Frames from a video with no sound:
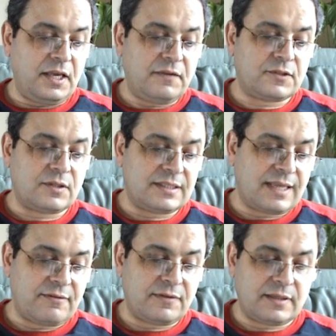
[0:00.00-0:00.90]
If to the
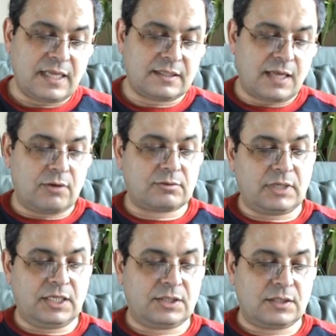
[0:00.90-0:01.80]
devil, that's
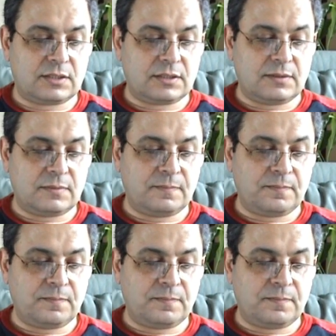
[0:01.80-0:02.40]
outrageous.